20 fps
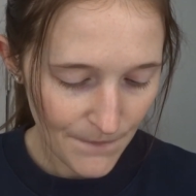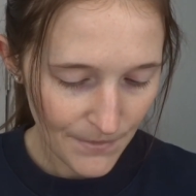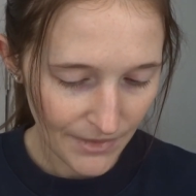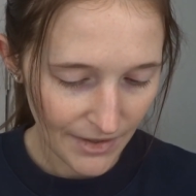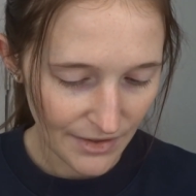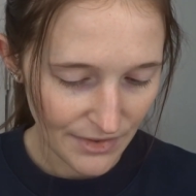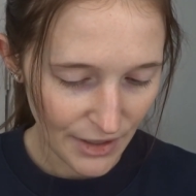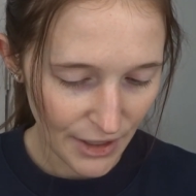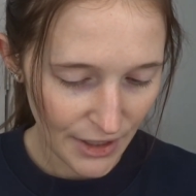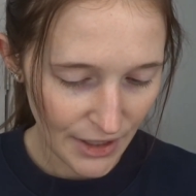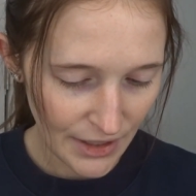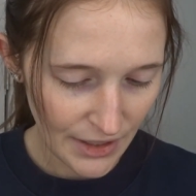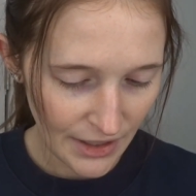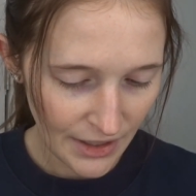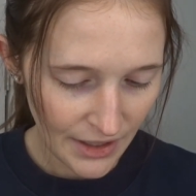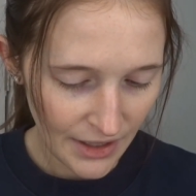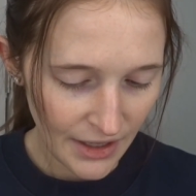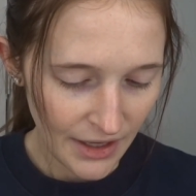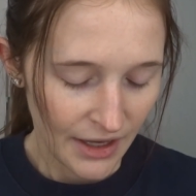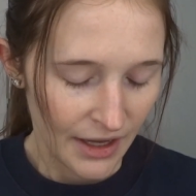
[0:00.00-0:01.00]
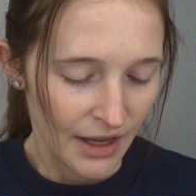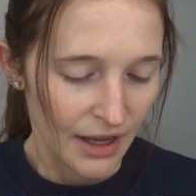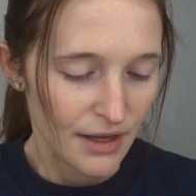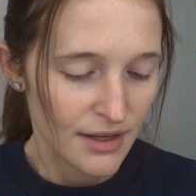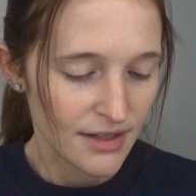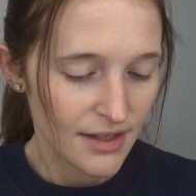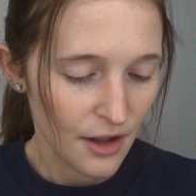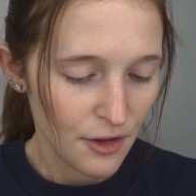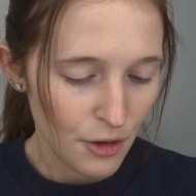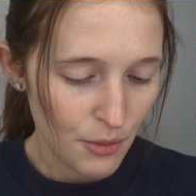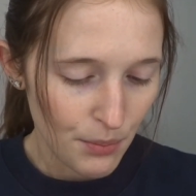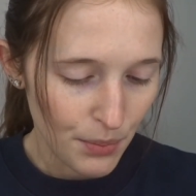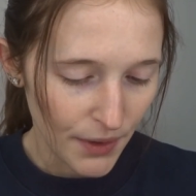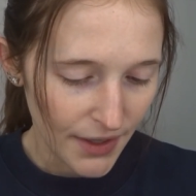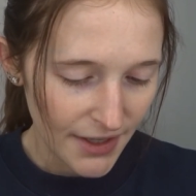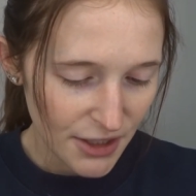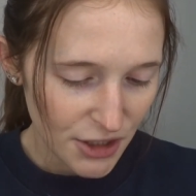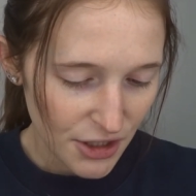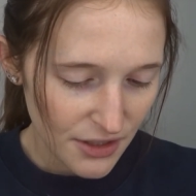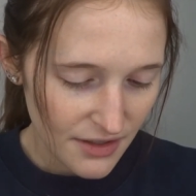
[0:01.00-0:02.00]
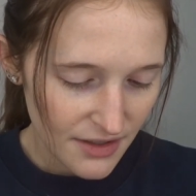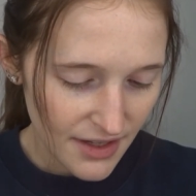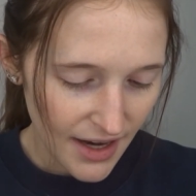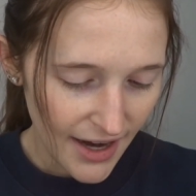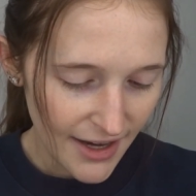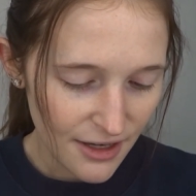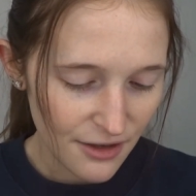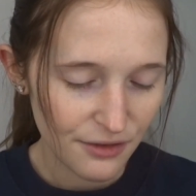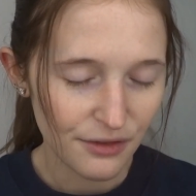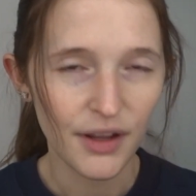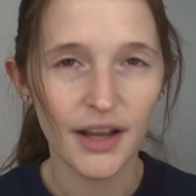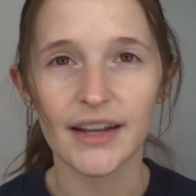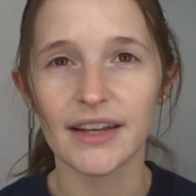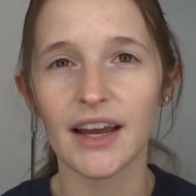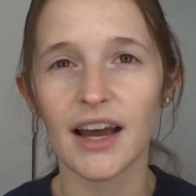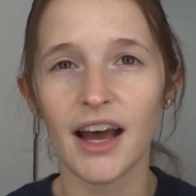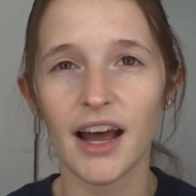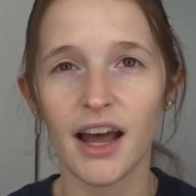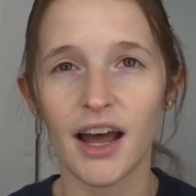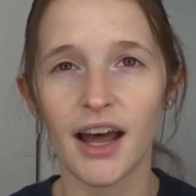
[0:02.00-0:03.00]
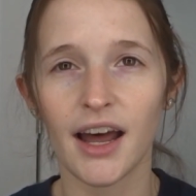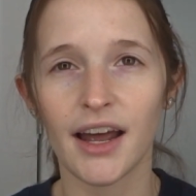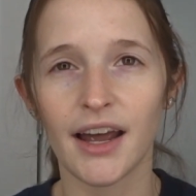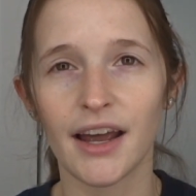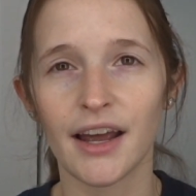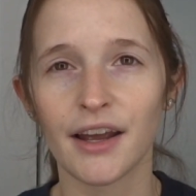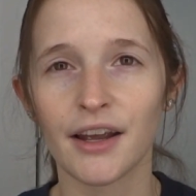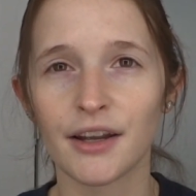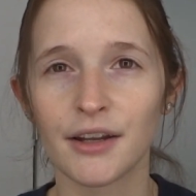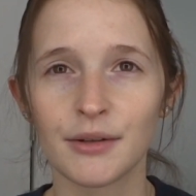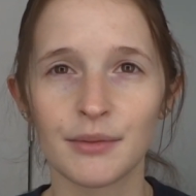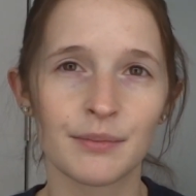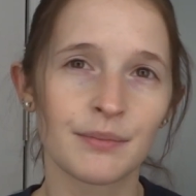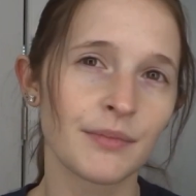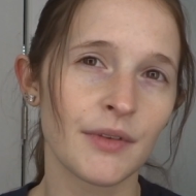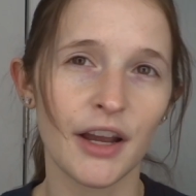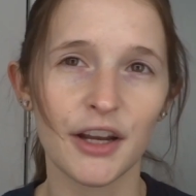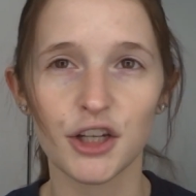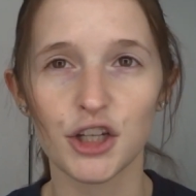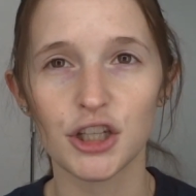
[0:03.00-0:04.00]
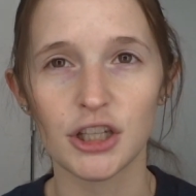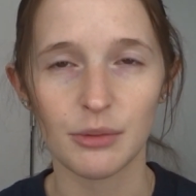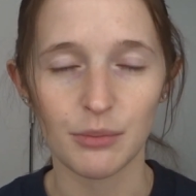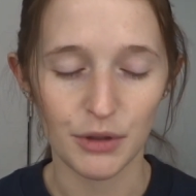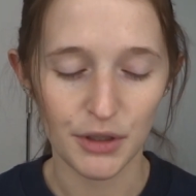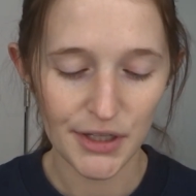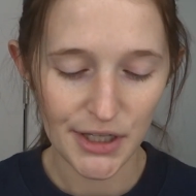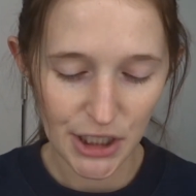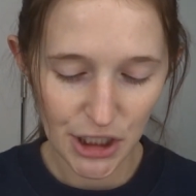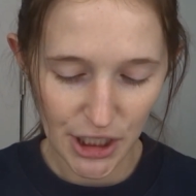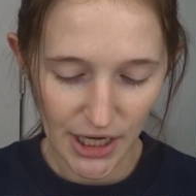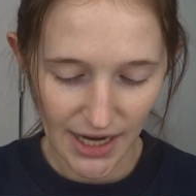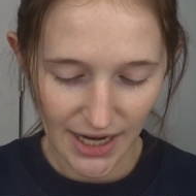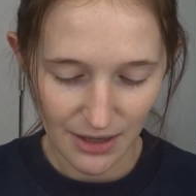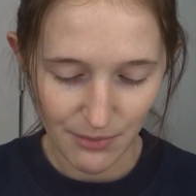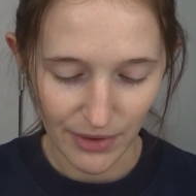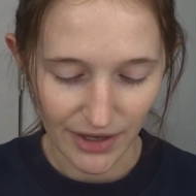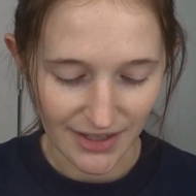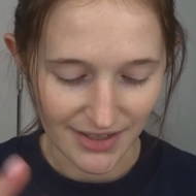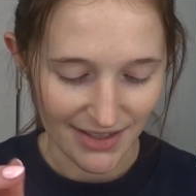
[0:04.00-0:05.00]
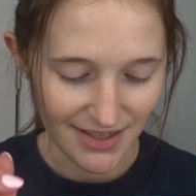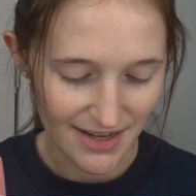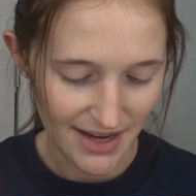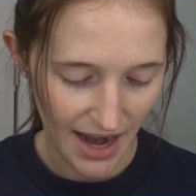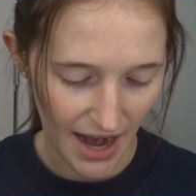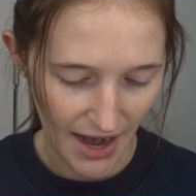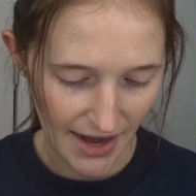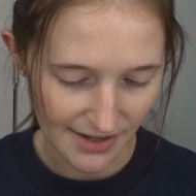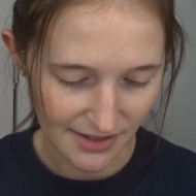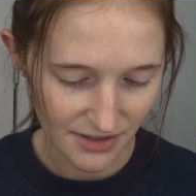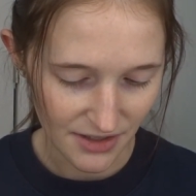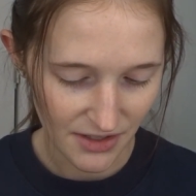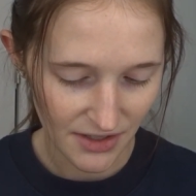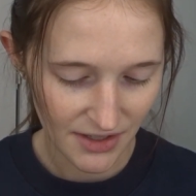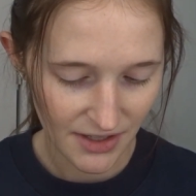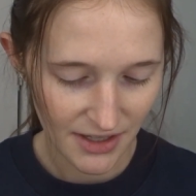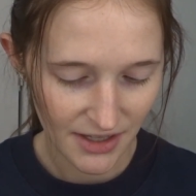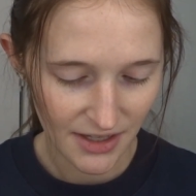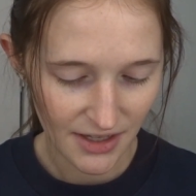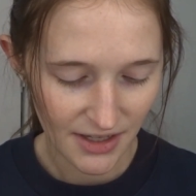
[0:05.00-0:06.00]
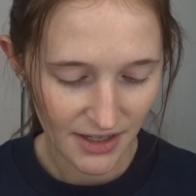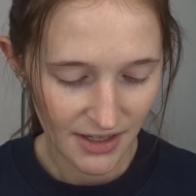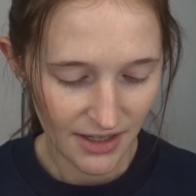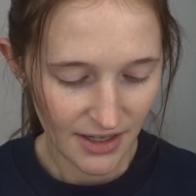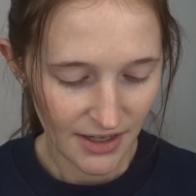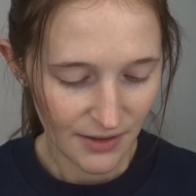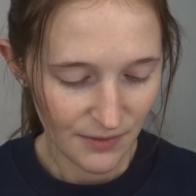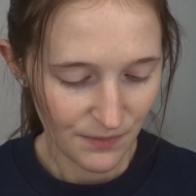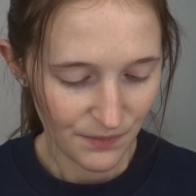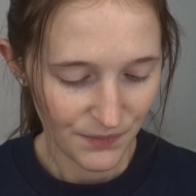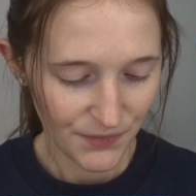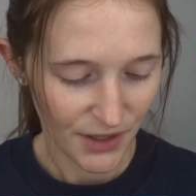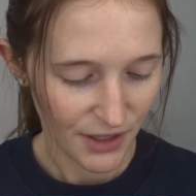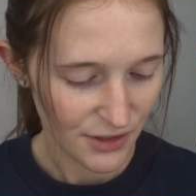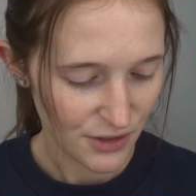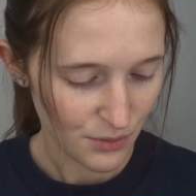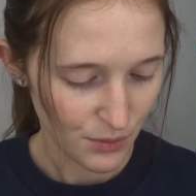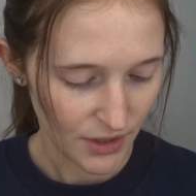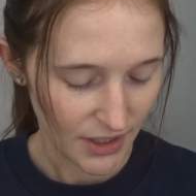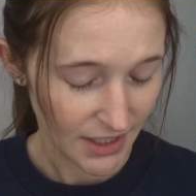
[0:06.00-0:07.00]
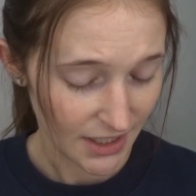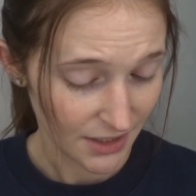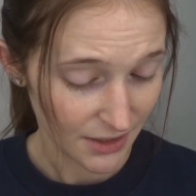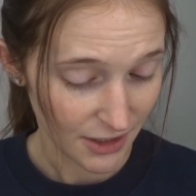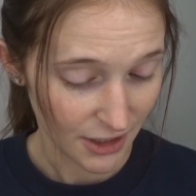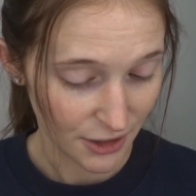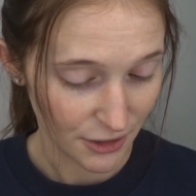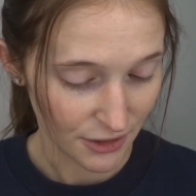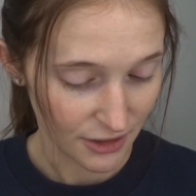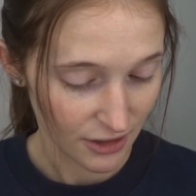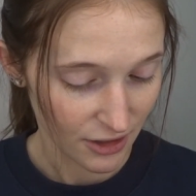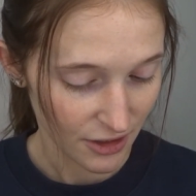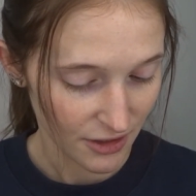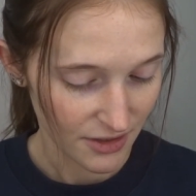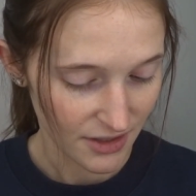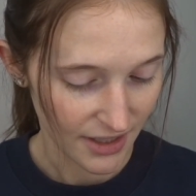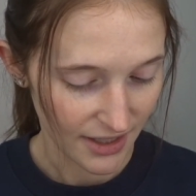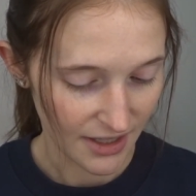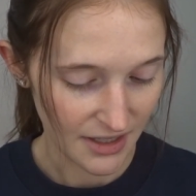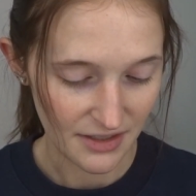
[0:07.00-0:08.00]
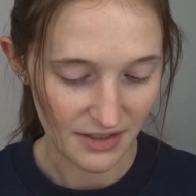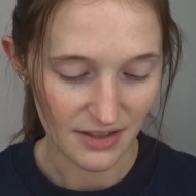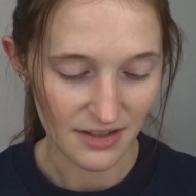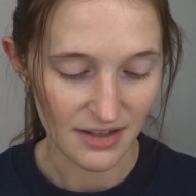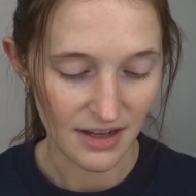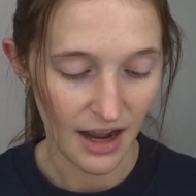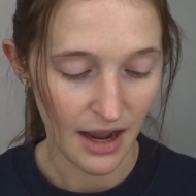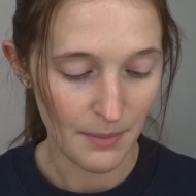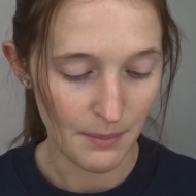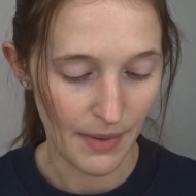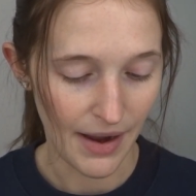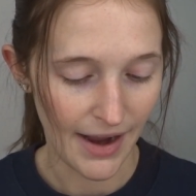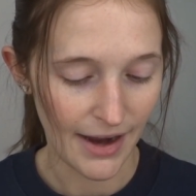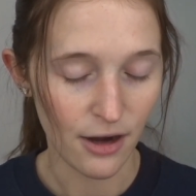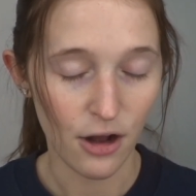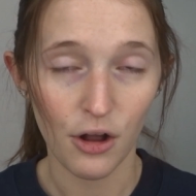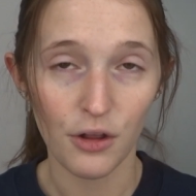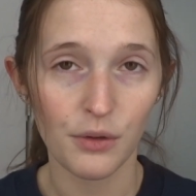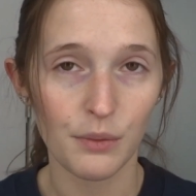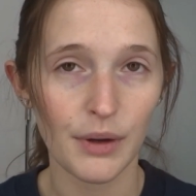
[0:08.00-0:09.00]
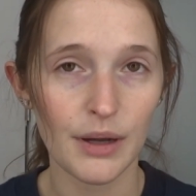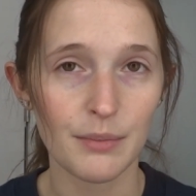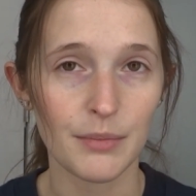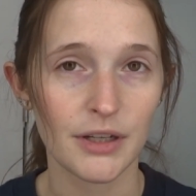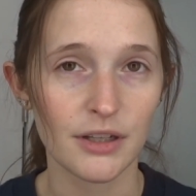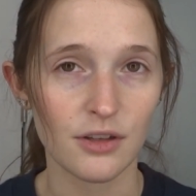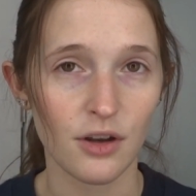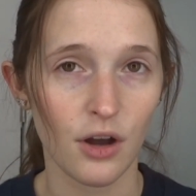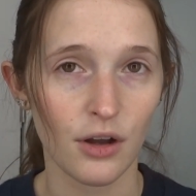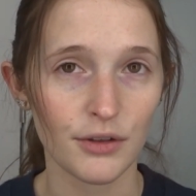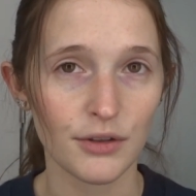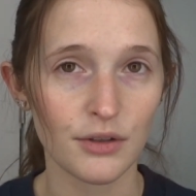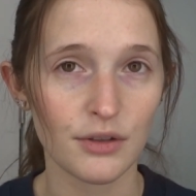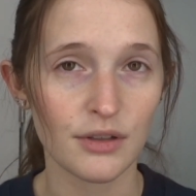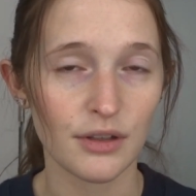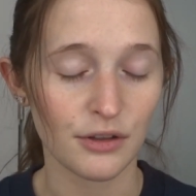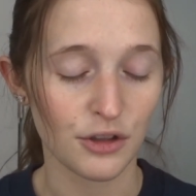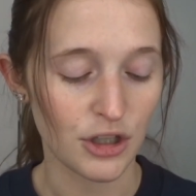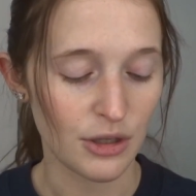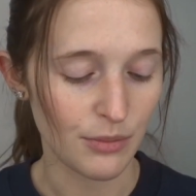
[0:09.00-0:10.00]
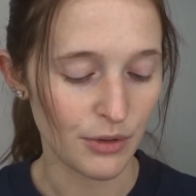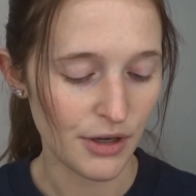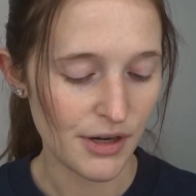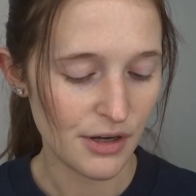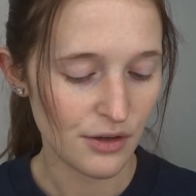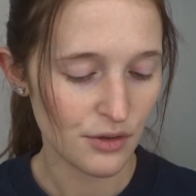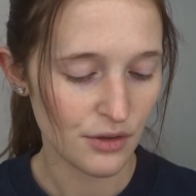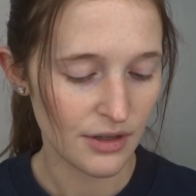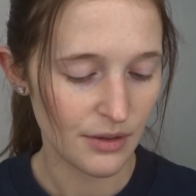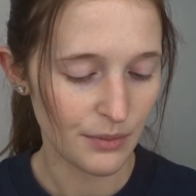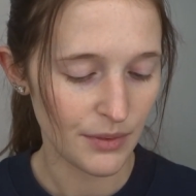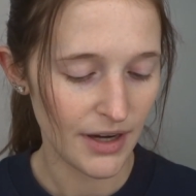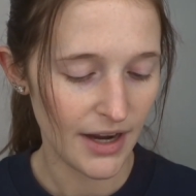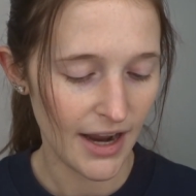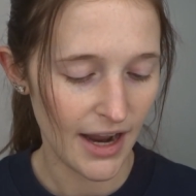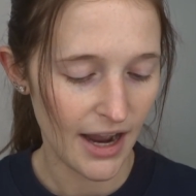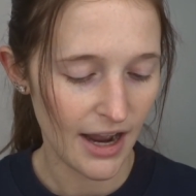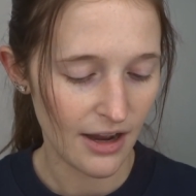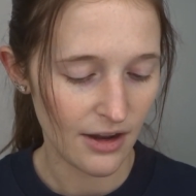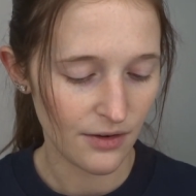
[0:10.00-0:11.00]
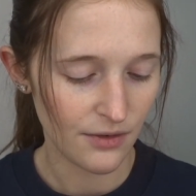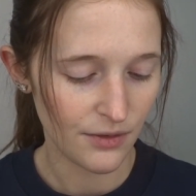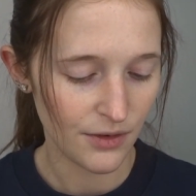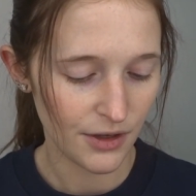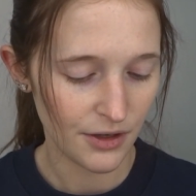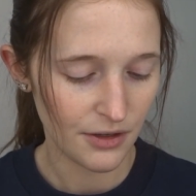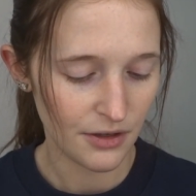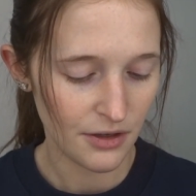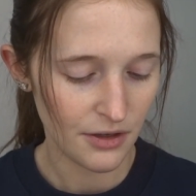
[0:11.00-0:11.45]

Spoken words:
And then Celebration's kind of like a shimmery shade, but it's not. That's what it literally looks like, because it's not matte all the way, but it's also still shimmery. So then we have